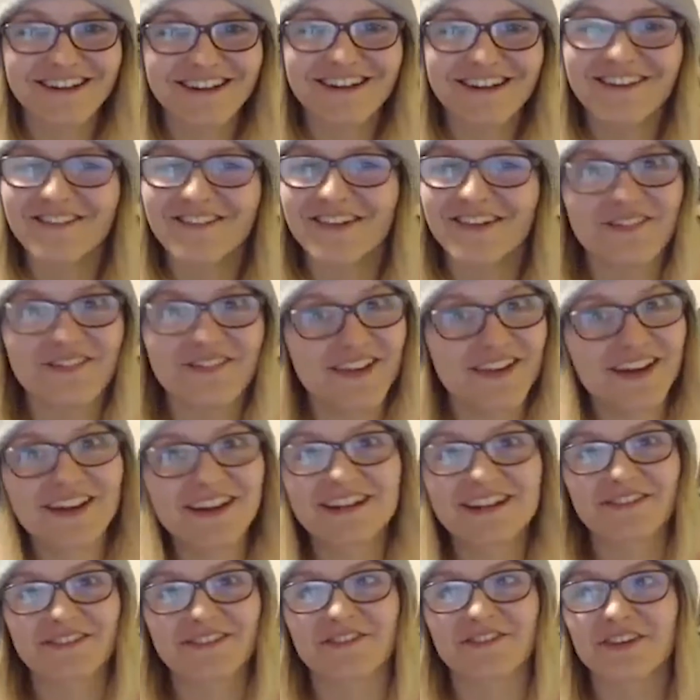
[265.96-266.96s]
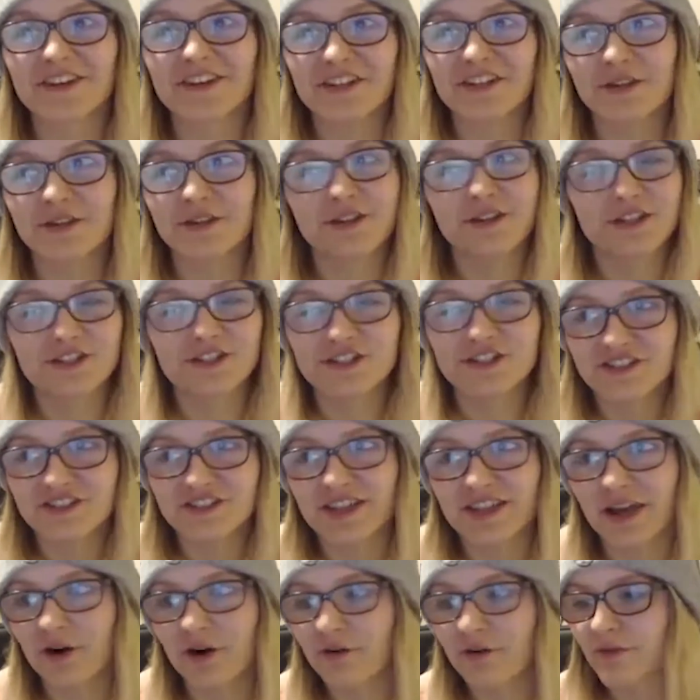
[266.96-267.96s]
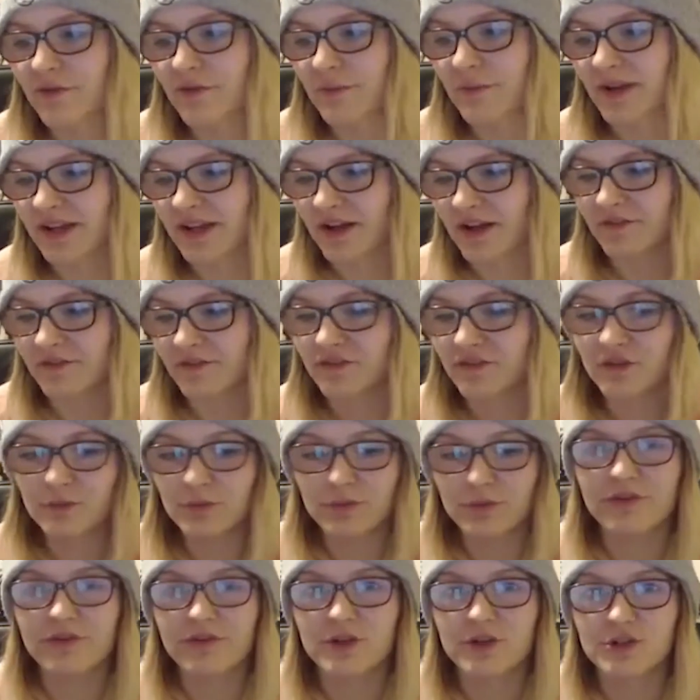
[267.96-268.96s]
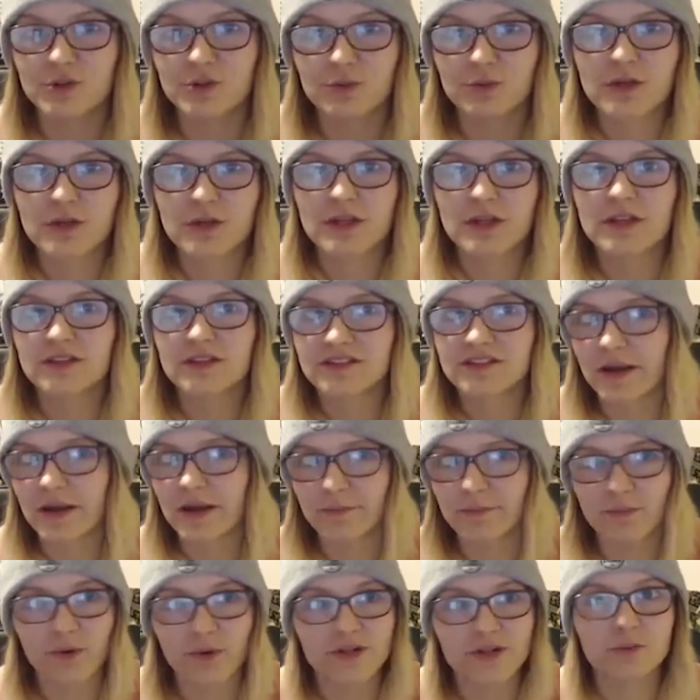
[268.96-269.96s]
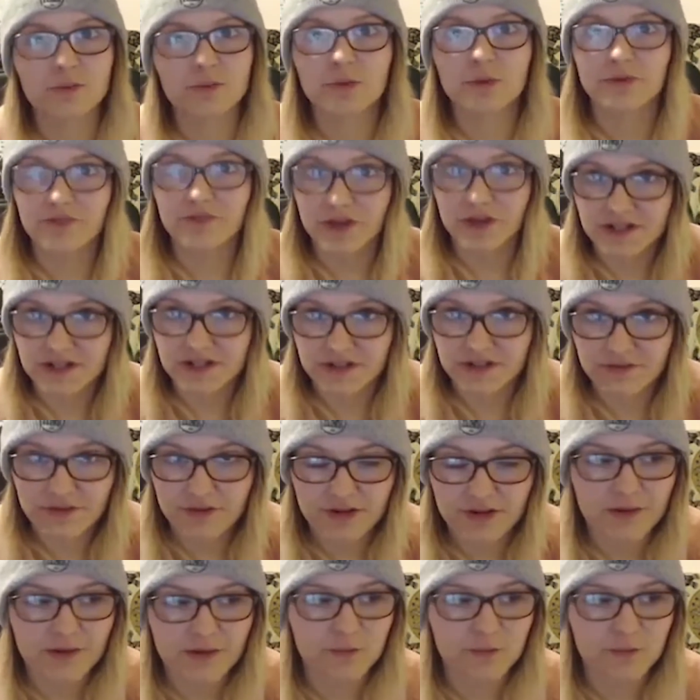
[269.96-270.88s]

We're very different. You can just tell from a kind of superficial standpoint that we're very different,